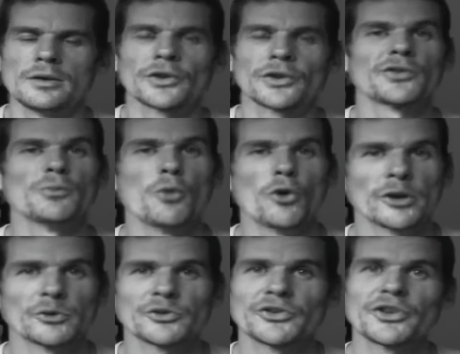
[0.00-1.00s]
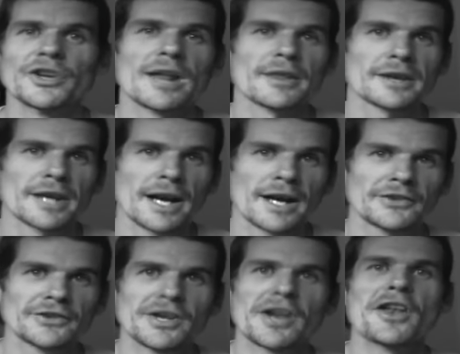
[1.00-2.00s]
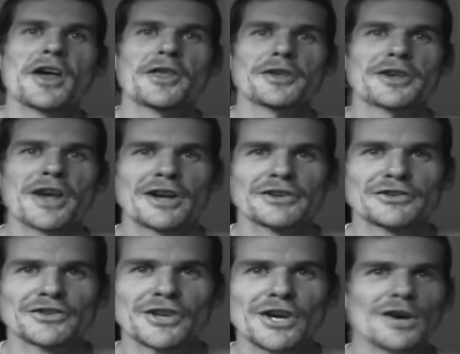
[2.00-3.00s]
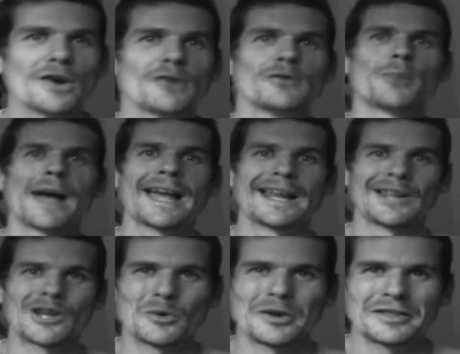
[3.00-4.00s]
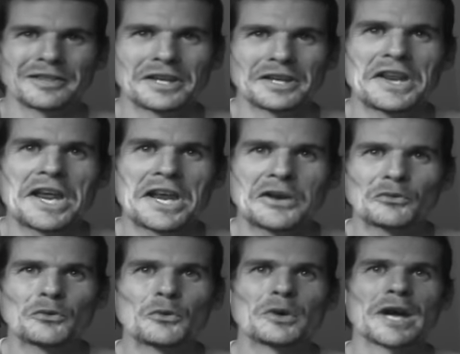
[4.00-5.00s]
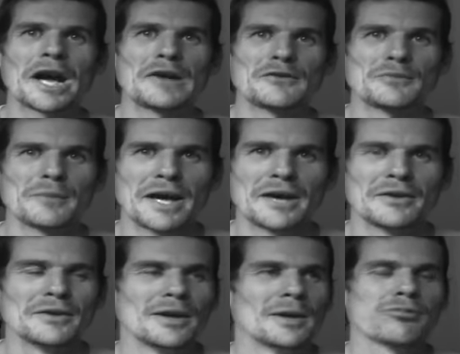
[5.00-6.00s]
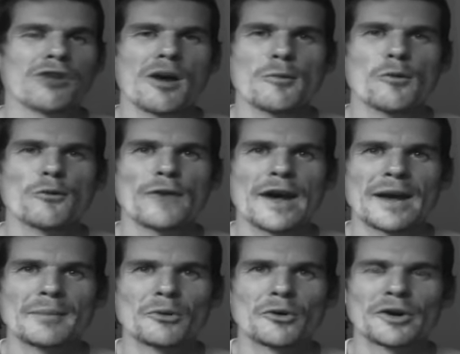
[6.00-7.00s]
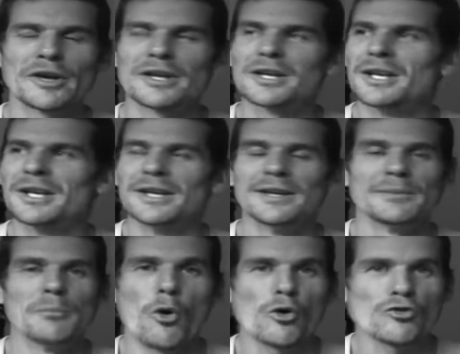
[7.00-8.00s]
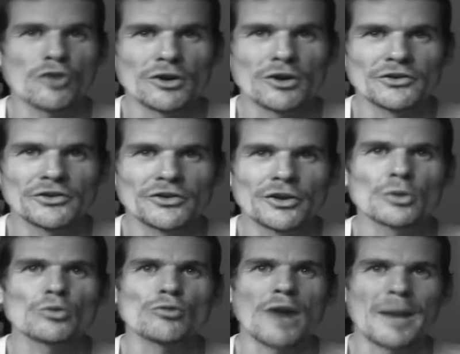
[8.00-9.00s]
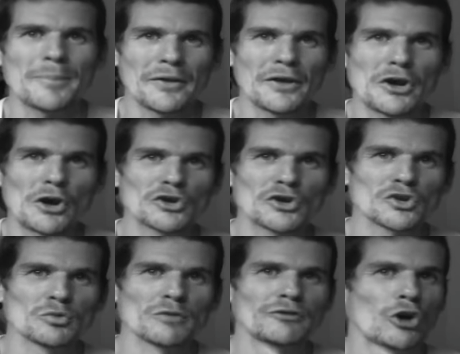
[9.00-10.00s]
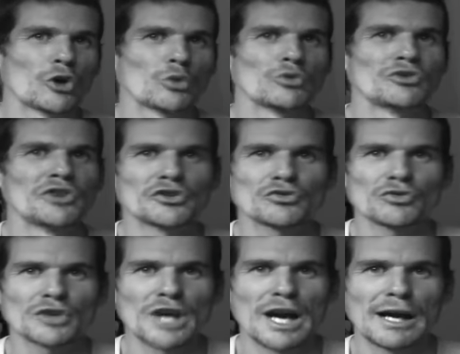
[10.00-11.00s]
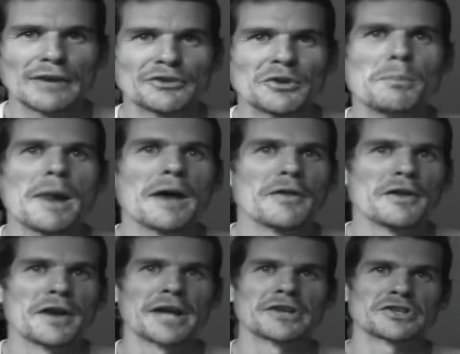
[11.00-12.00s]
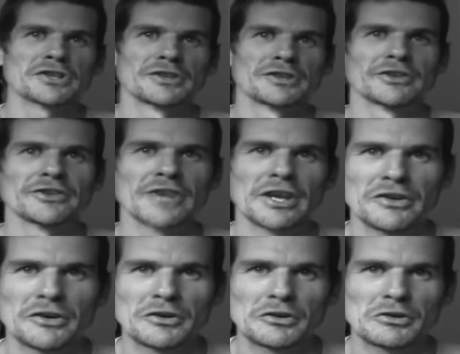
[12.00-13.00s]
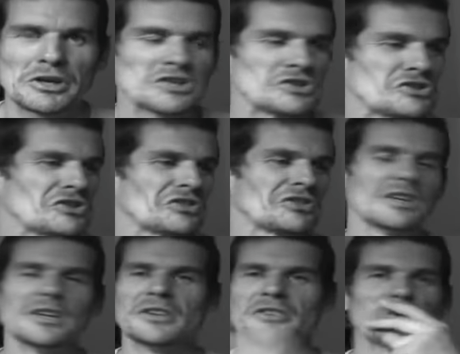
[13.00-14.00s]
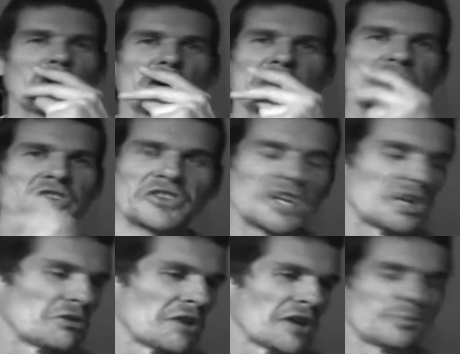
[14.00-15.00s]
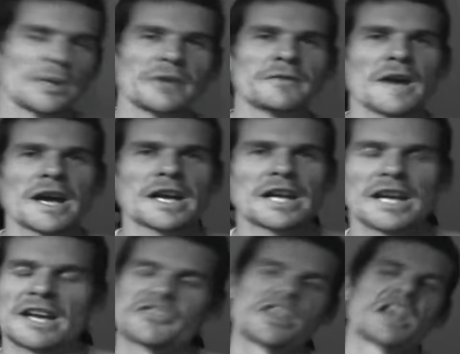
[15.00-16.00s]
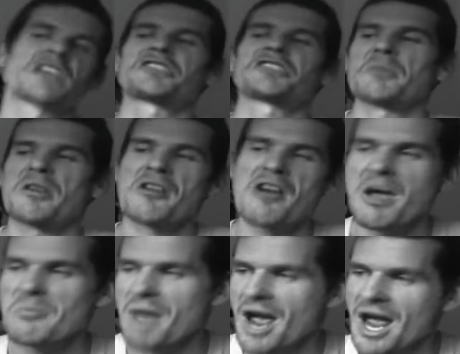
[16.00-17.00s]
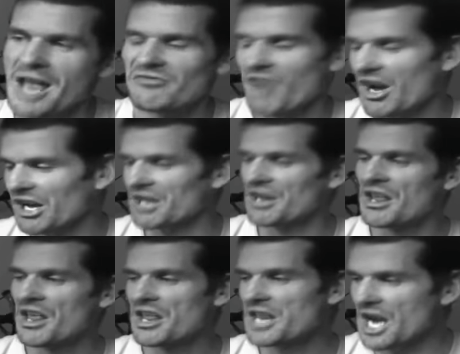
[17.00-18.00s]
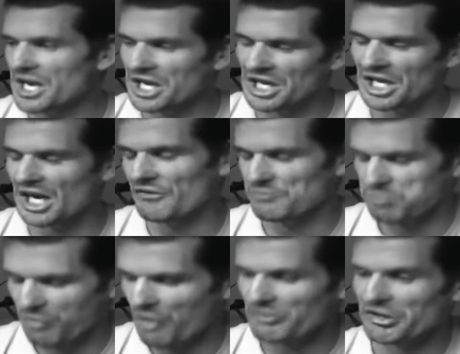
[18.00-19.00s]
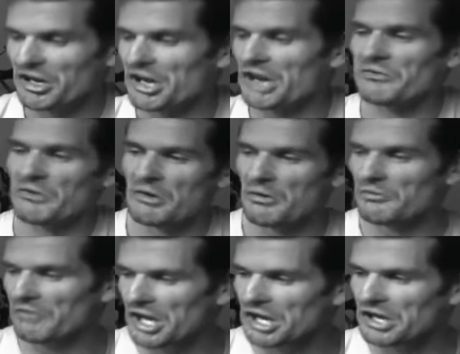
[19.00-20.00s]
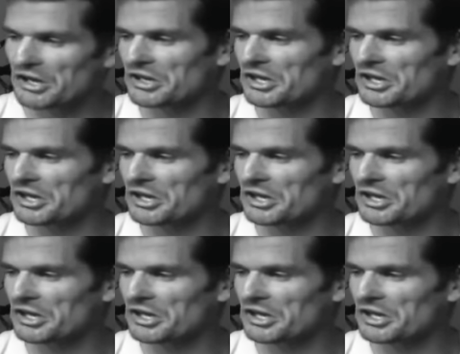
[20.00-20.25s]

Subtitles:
So this morning was just another case, yet another case of Paleolithic Neanderthal caveman primal fanboy morons raping the ocean with total disregard to Mother Nature, to sentient creatures, just smoking the cigarettes, big fat guts. Yeah, she'll be right, mate. Fucking, you don't get enough protein if you're a vegan.